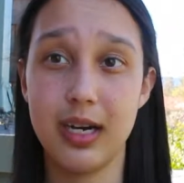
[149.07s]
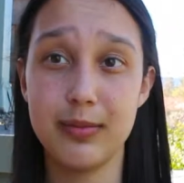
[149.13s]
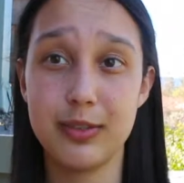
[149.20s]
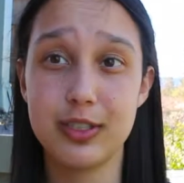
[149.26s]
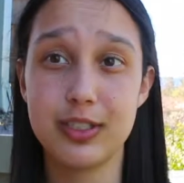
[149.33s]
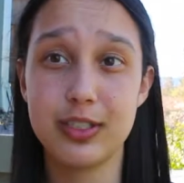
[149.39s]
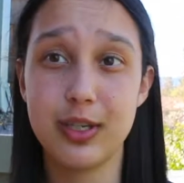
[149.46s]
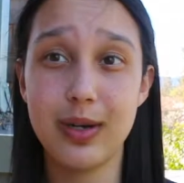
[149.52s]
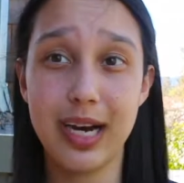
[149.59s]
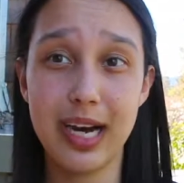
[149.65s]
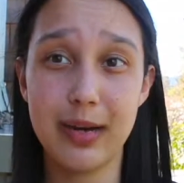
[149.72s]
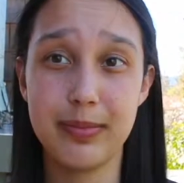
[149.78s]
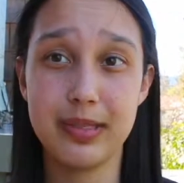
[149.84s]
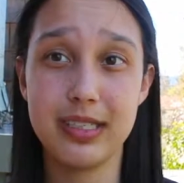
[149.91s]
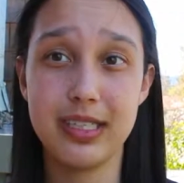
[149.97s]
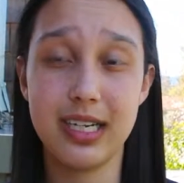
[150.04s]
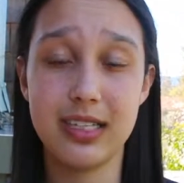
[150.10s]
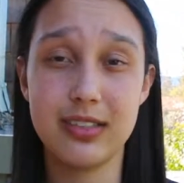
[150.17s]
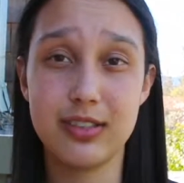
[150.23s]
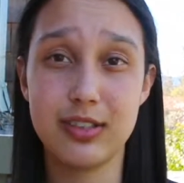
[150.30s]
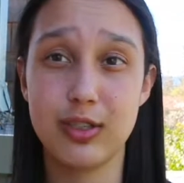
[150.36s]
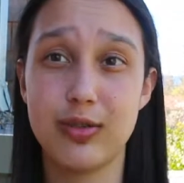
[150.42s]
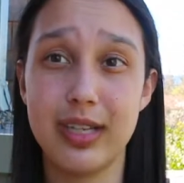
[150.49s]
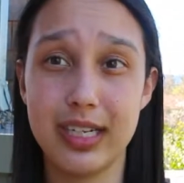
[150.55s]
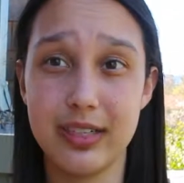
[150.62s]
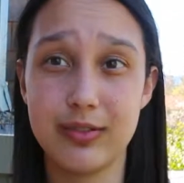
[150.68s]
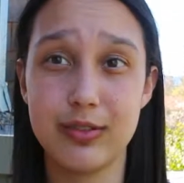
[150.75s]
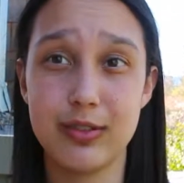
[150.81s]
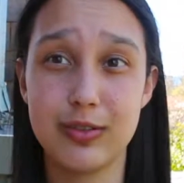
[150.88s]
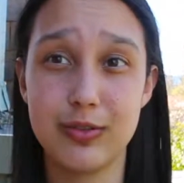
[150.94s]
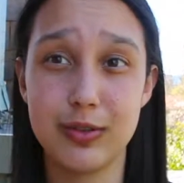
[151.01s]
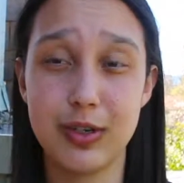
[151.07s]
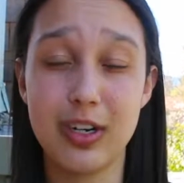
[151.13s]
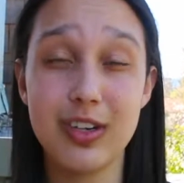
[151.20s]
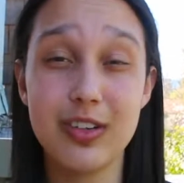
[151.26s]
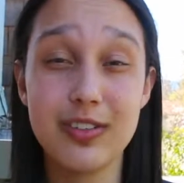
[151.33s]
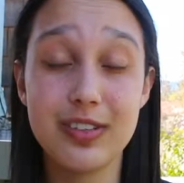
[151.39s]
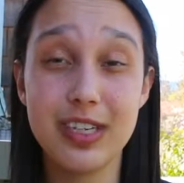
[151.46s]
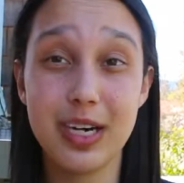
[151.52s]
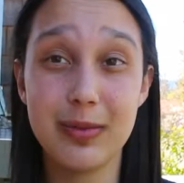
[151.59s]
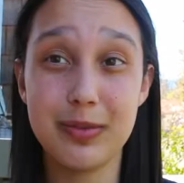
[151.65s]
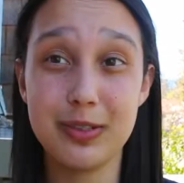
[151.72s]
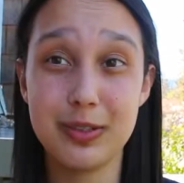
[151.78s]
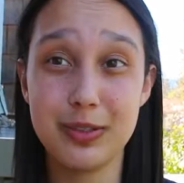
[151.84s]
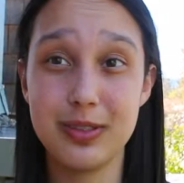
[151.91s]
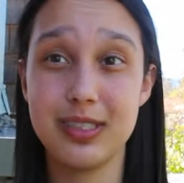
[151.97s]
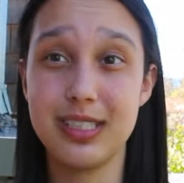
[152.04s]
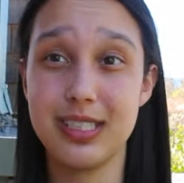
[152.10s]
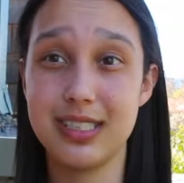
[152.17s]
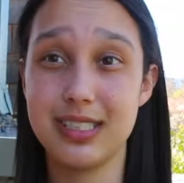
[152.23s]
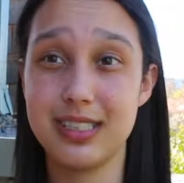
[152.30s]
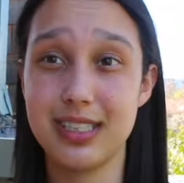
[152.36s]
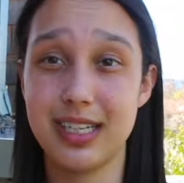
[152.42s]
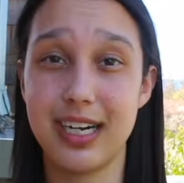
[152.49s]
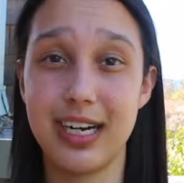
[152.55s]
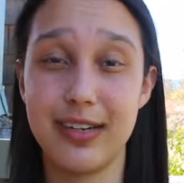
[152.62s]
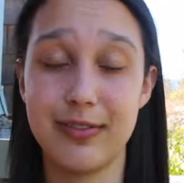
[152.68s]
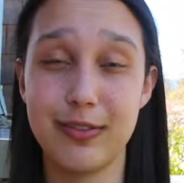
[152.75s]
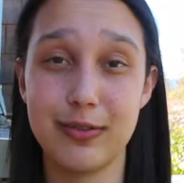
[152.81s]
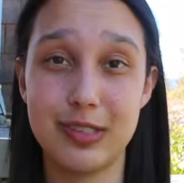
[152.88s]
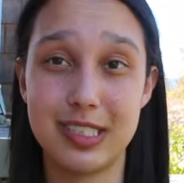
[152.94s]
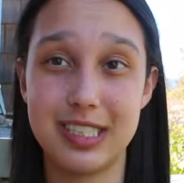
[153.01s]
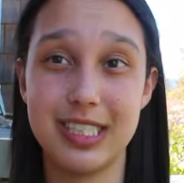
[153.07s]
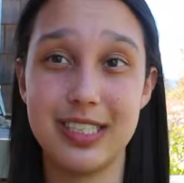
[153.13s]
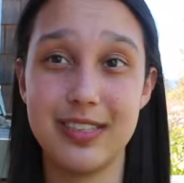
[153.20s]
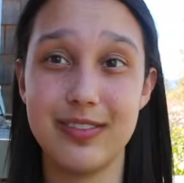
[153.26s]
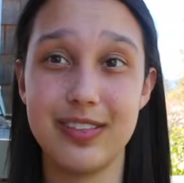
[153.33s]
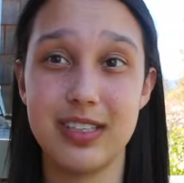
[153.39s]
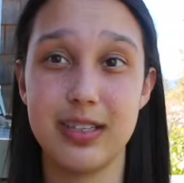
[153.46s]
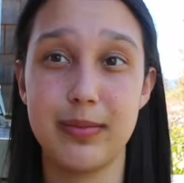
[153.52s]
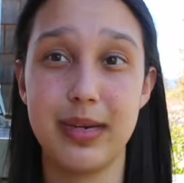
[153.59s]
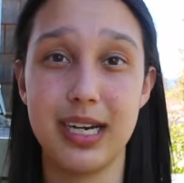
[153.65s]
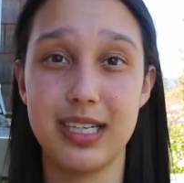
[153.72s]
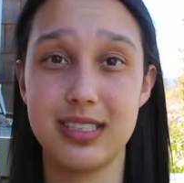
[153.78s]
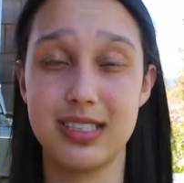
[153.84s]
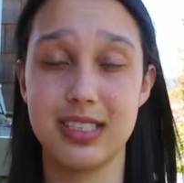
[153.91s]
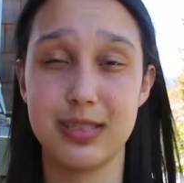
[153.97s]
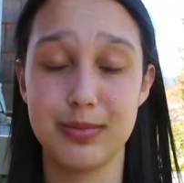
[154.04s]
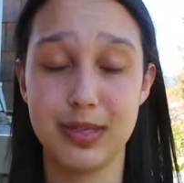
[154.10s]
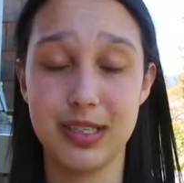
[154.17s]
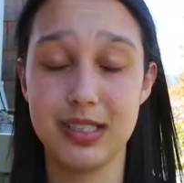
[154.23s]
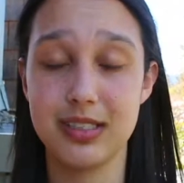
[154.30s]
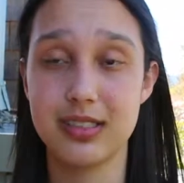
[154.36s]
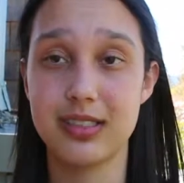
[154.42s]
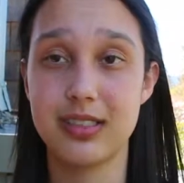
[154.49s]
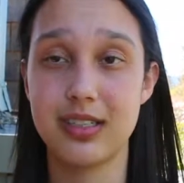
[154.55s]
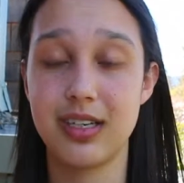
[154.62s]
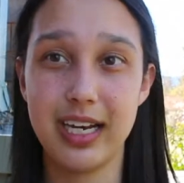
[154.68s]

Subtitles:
I'm just so happy and so thankful for all of the opportunities that I've received in the past 6 months.